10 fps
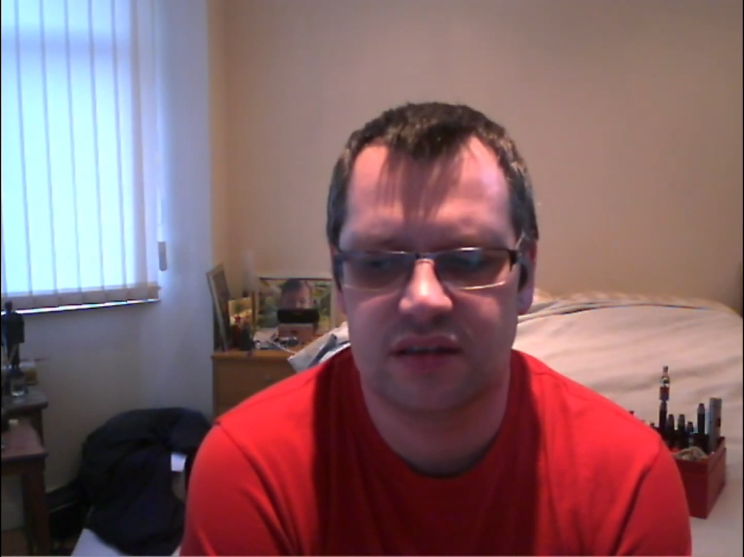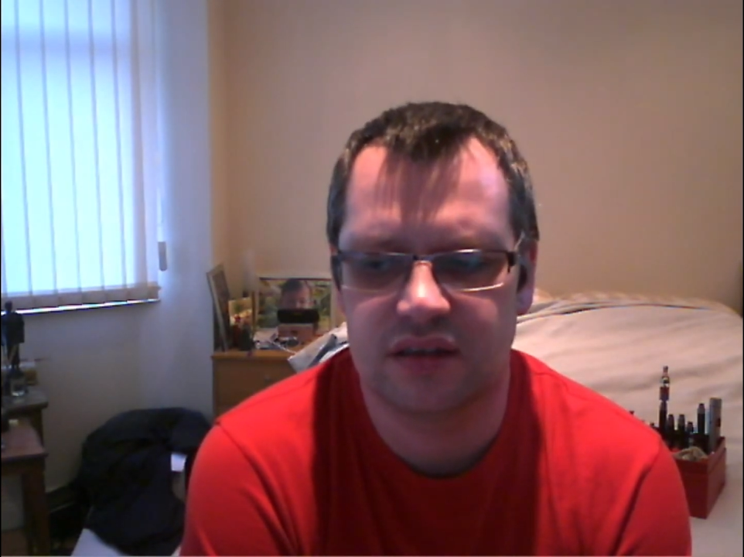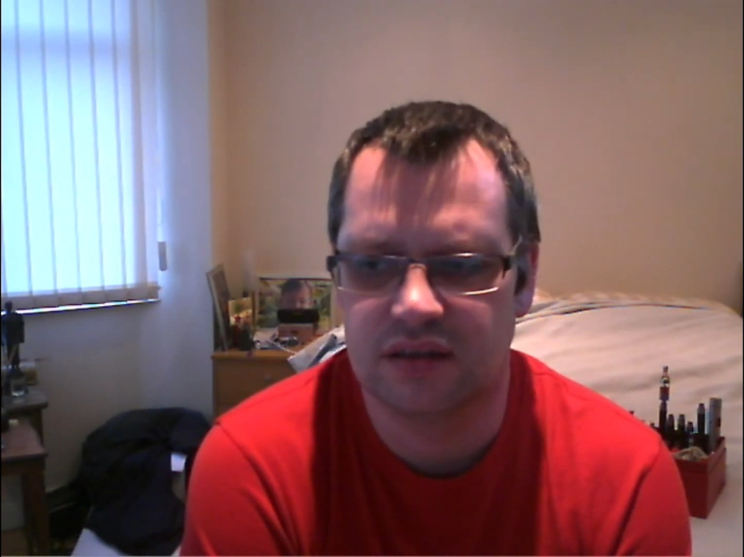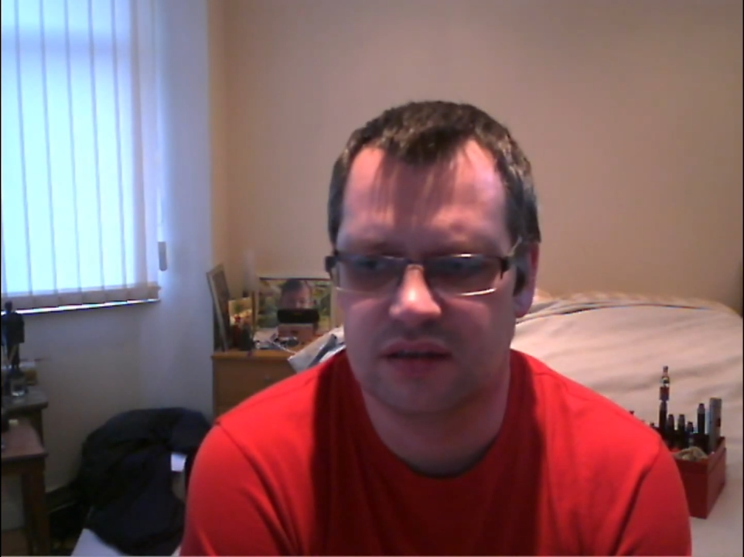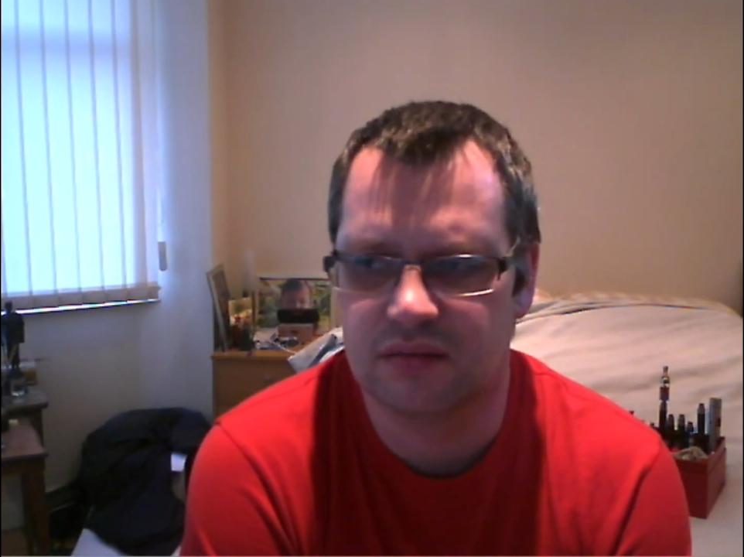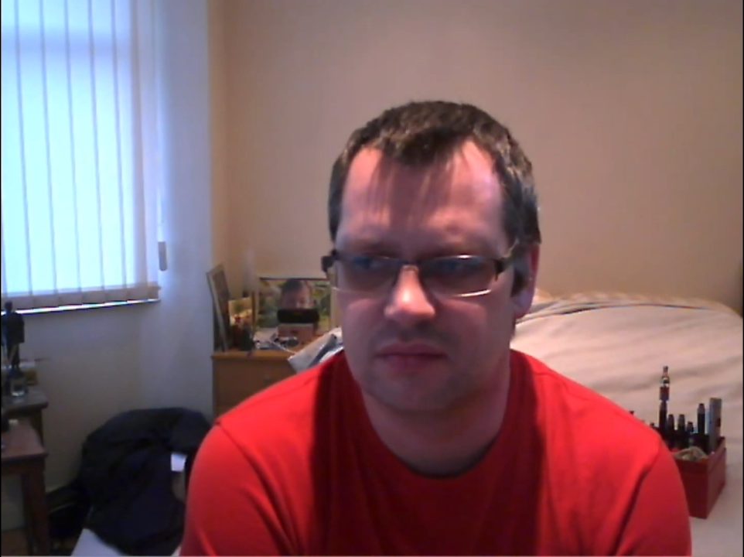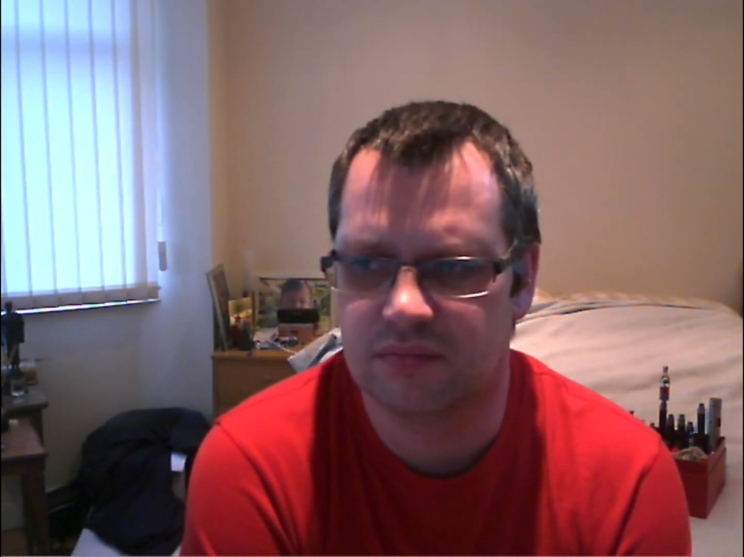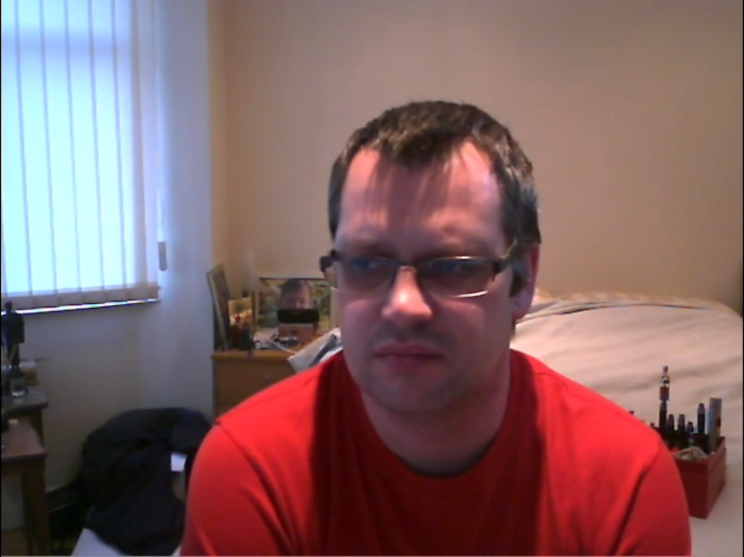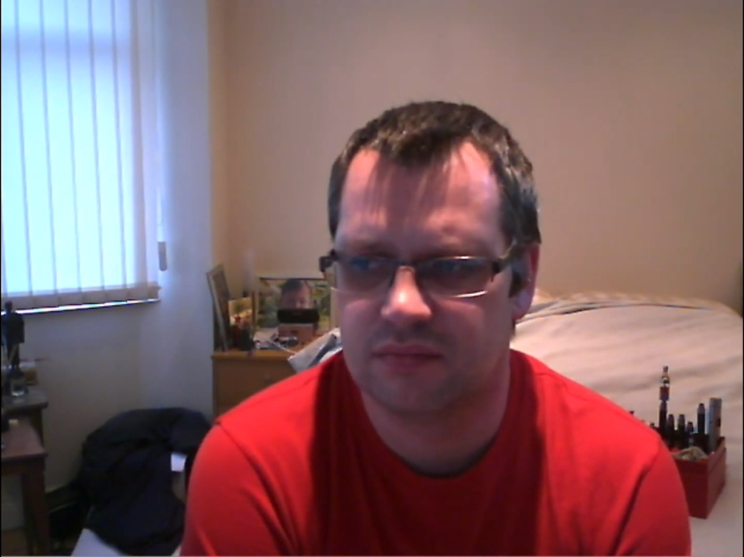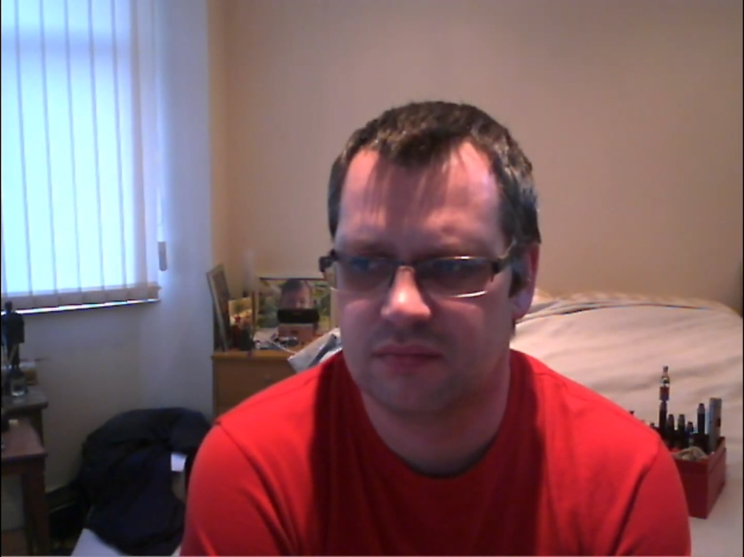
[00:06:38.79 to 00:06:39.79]

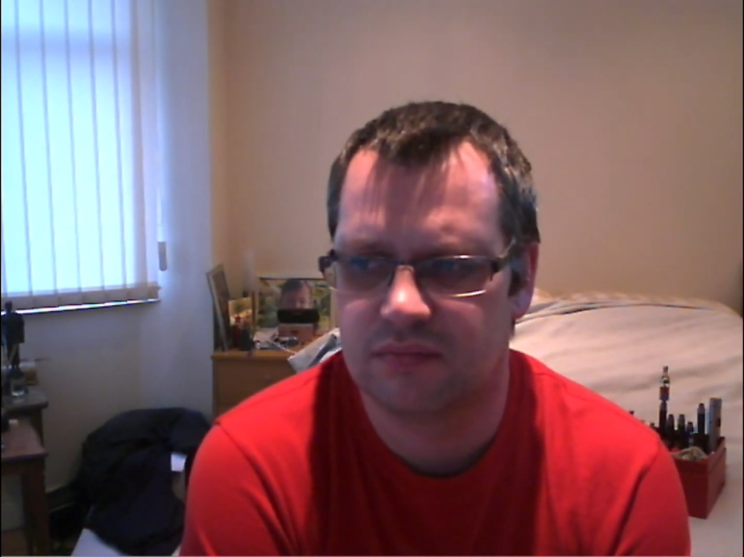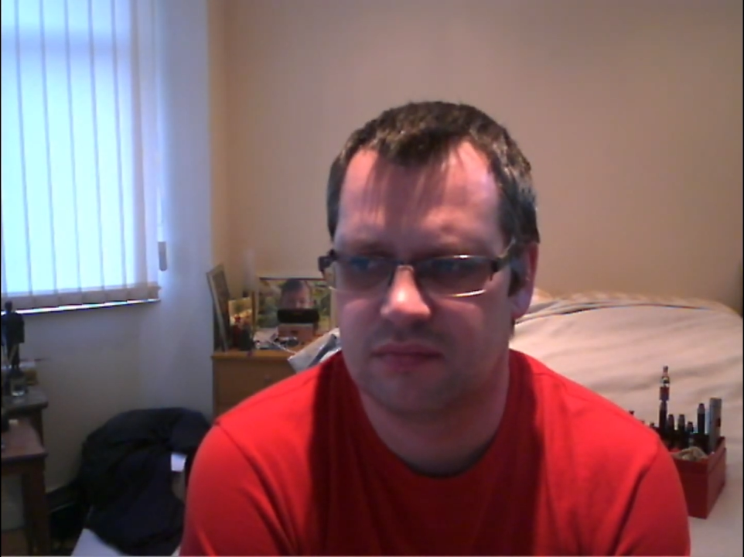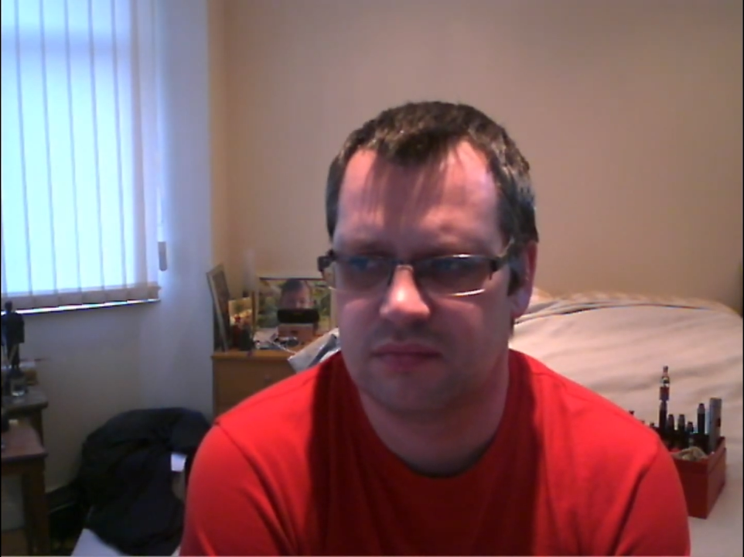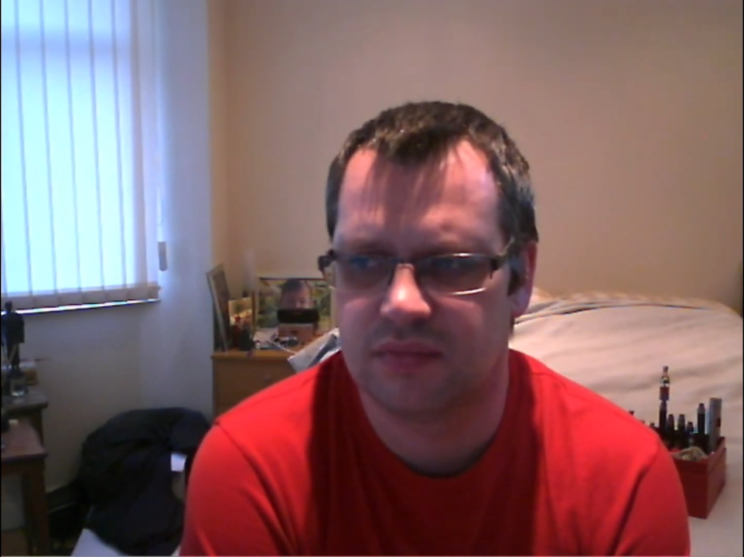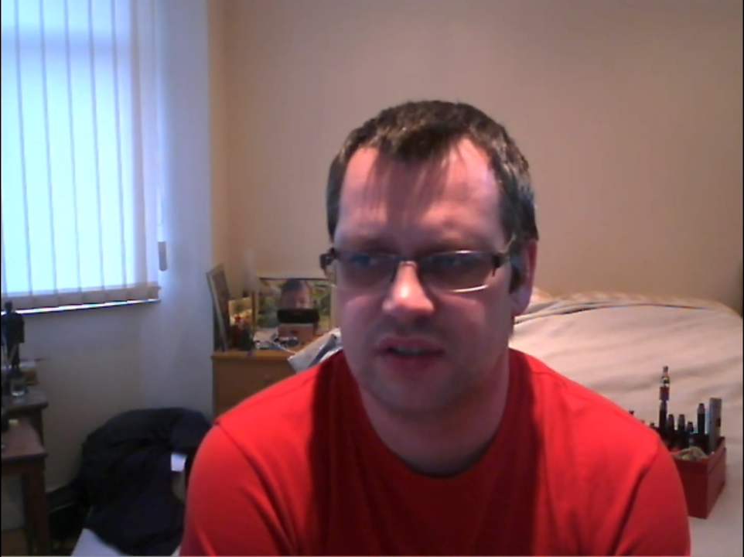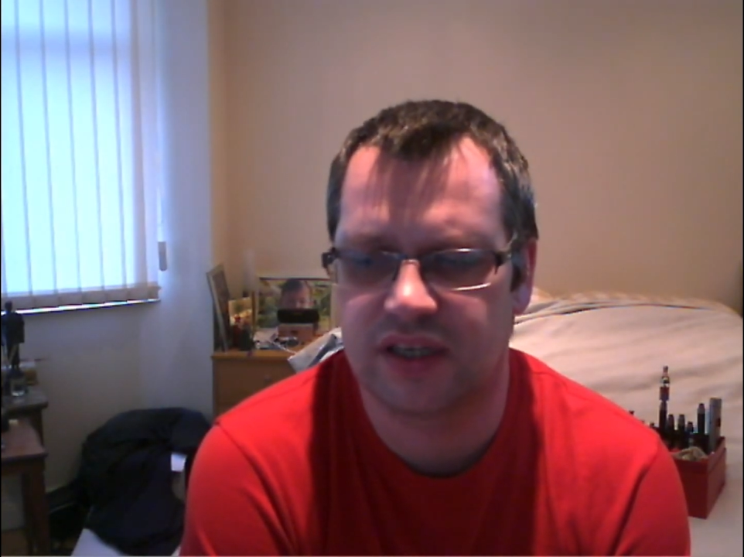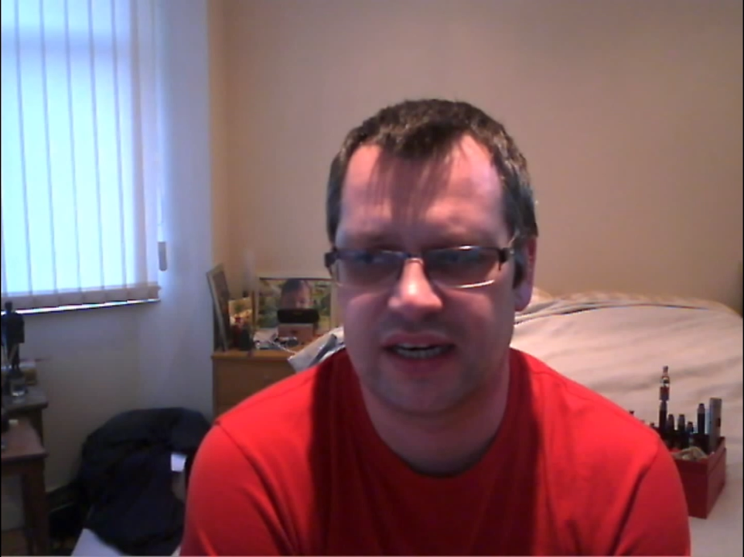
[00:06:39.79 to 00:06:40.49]
And you